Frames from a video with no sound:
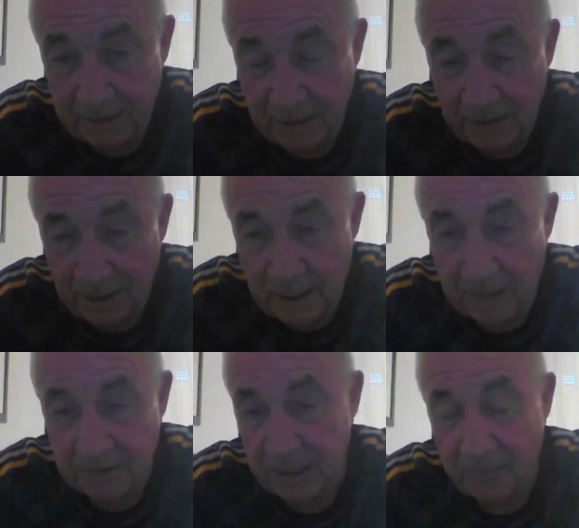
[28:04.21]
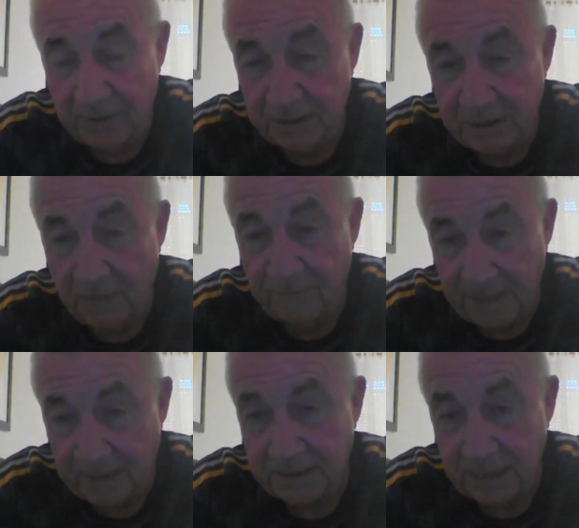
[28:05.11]
So you can't tell me there's no
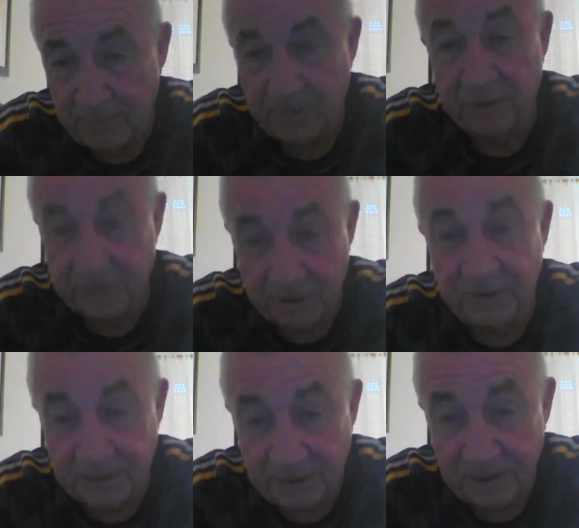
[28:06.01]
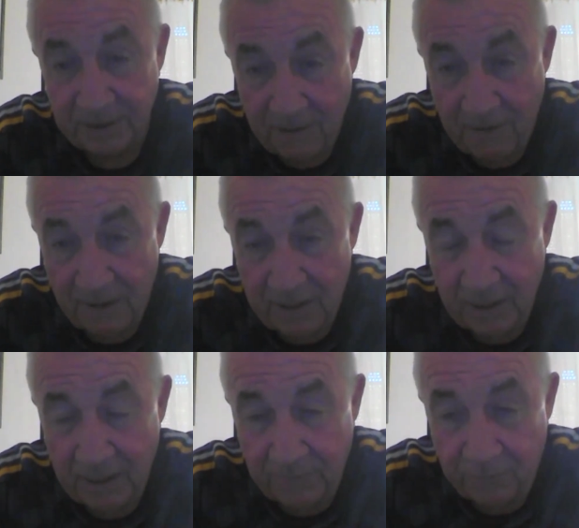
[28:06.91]
fans there, because there is.
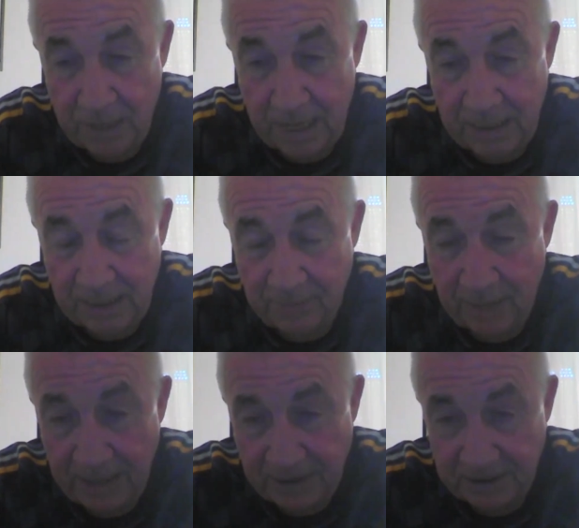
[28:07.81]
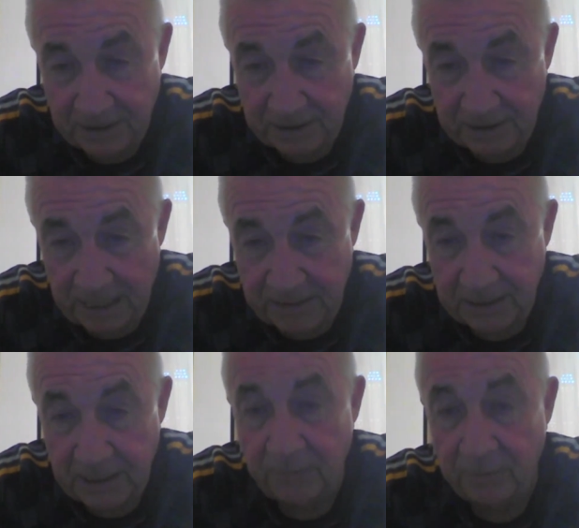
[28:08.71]
If we had any major
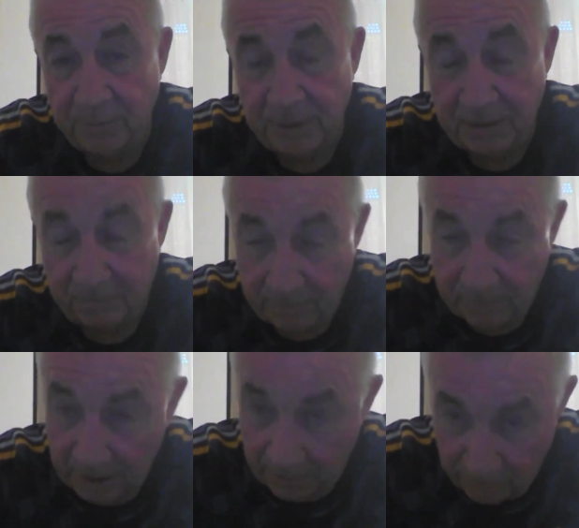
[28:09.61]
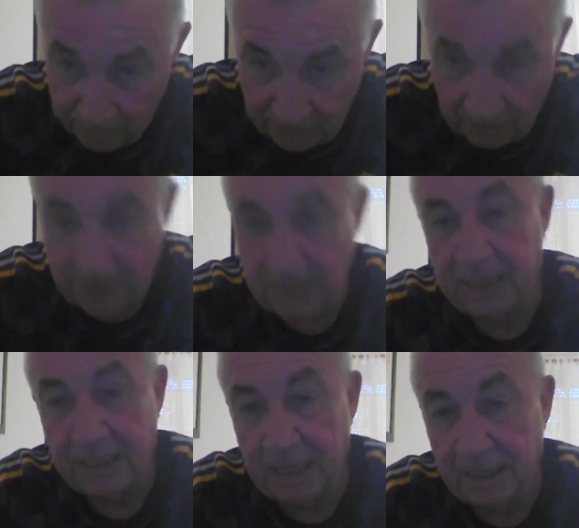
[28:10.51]
success, it would be like
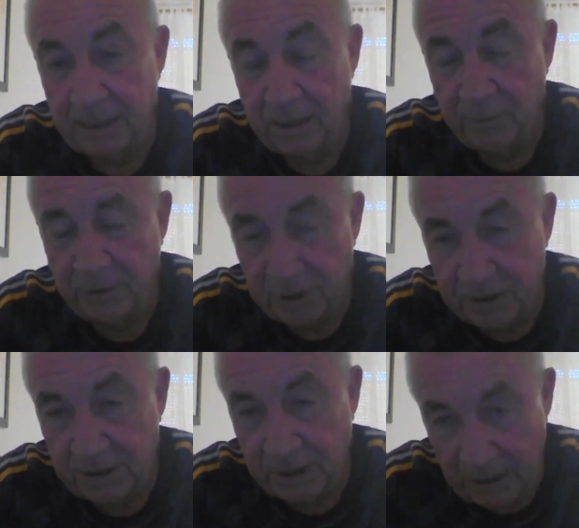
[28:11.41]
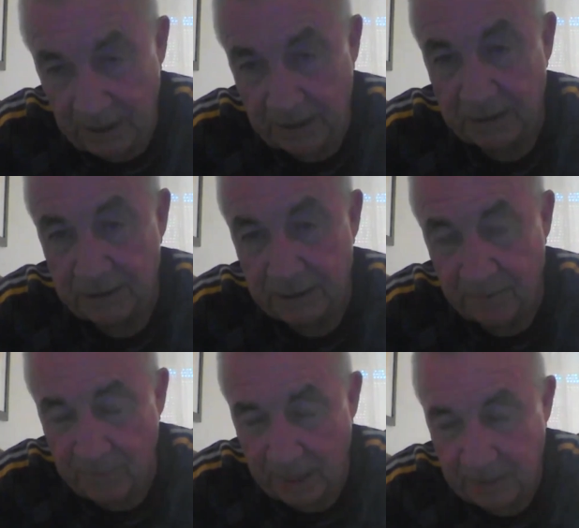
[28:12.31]
that again. We just need
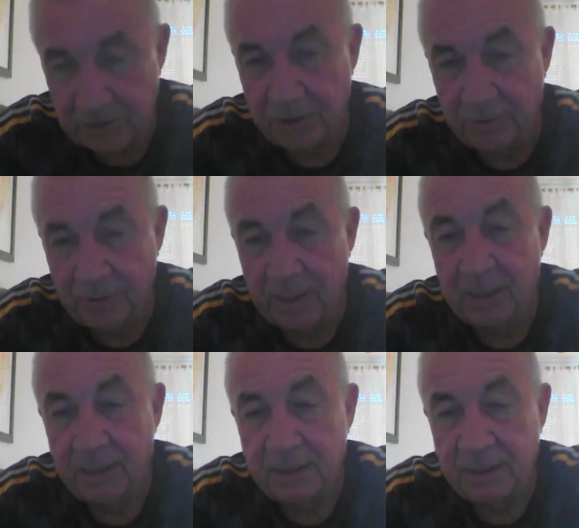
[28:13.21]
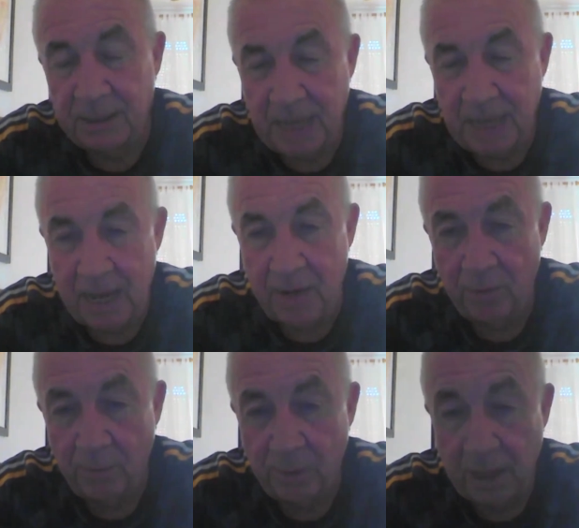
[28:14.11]
to make sure that
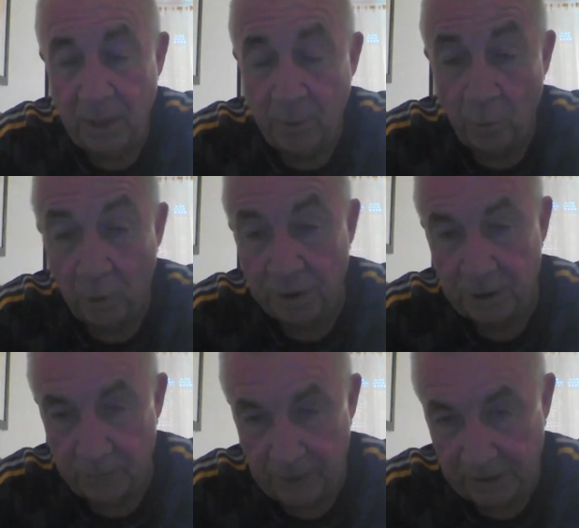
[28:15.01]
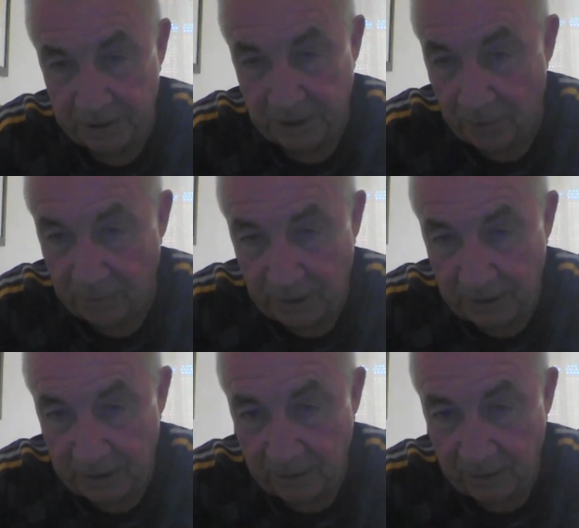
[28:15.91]
now we go in one direction only,
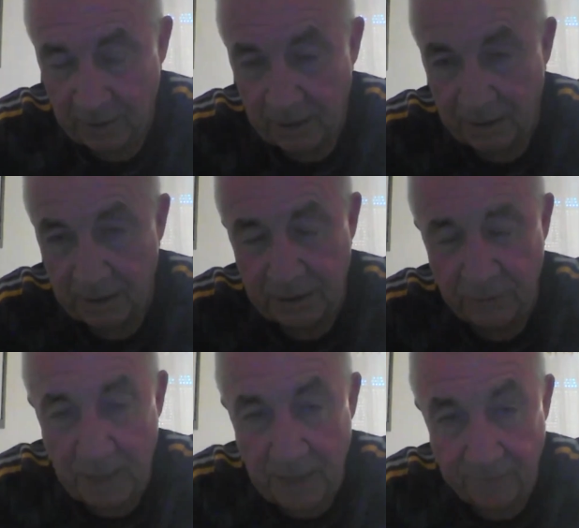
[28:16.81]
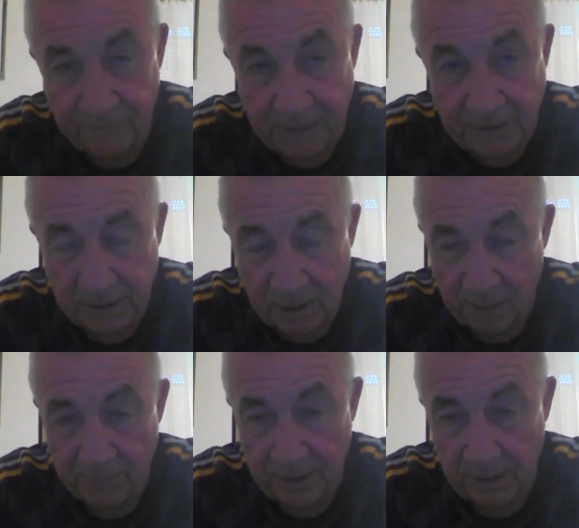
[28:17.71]
you know, and this is where the fans have
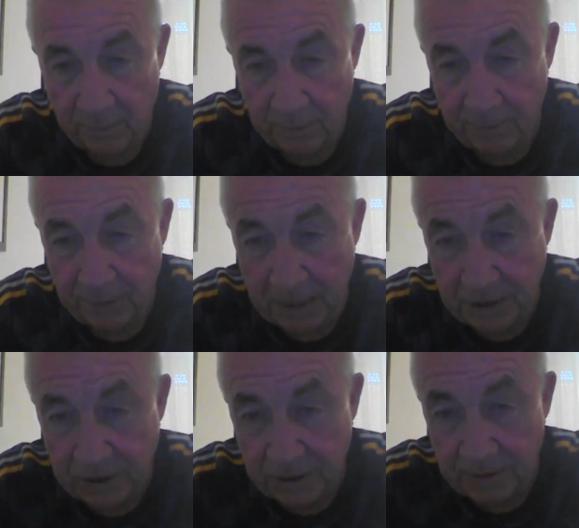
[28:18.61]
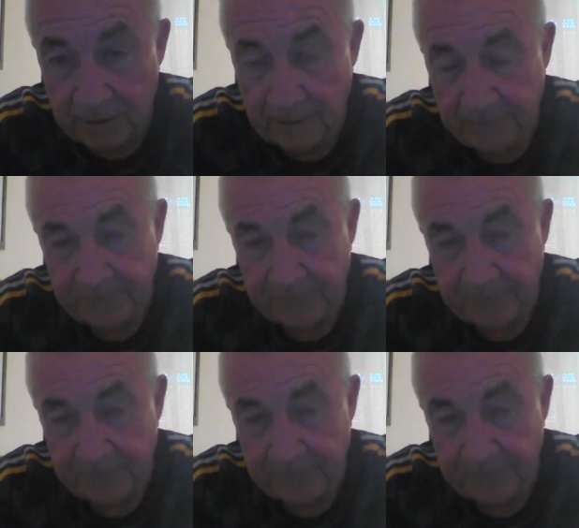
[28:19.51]
got to be a little bit patient.